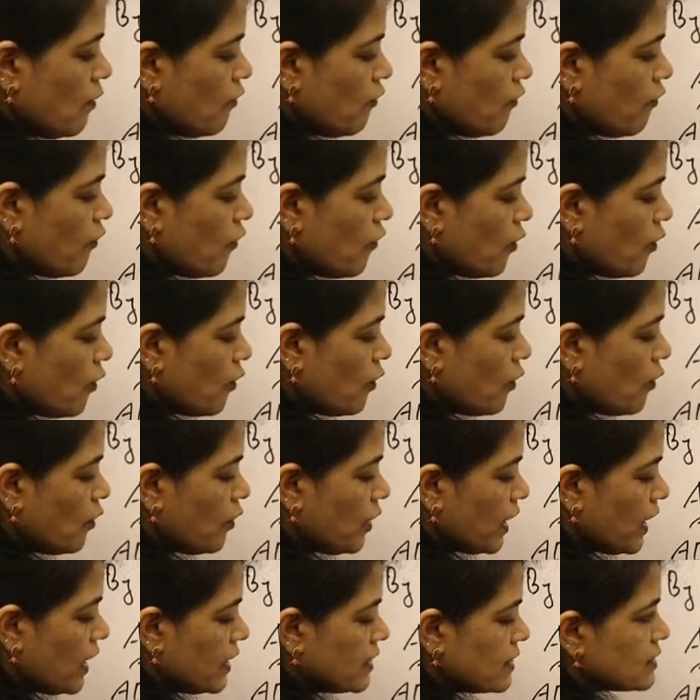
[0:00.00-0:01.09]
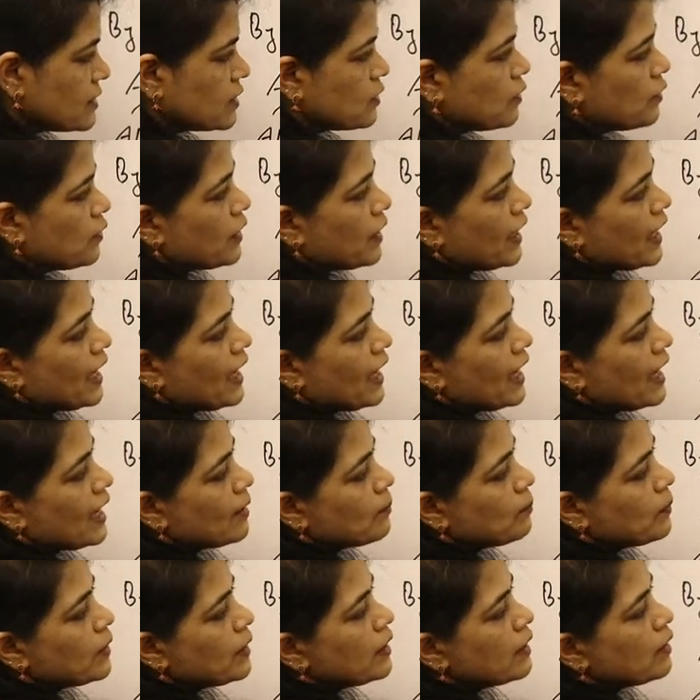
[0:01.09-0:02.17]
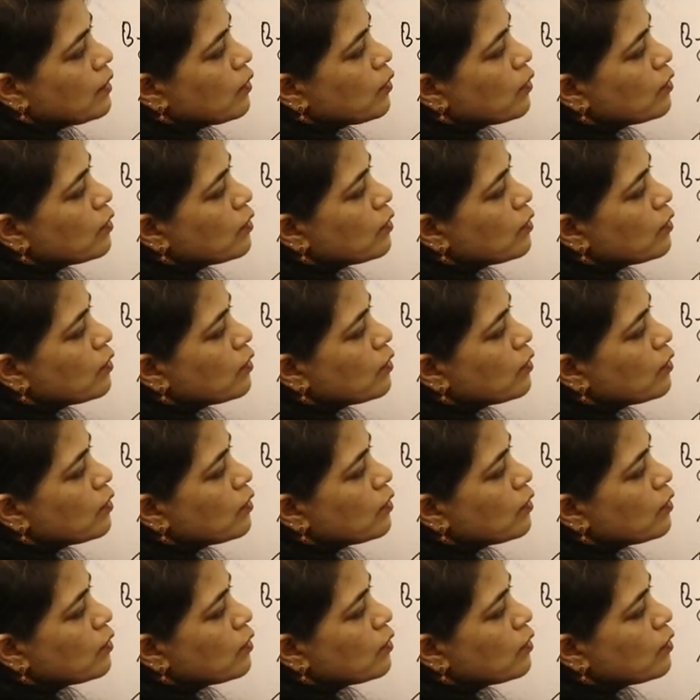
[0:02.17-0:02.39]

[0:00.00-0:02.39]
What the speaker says: 4a square, ab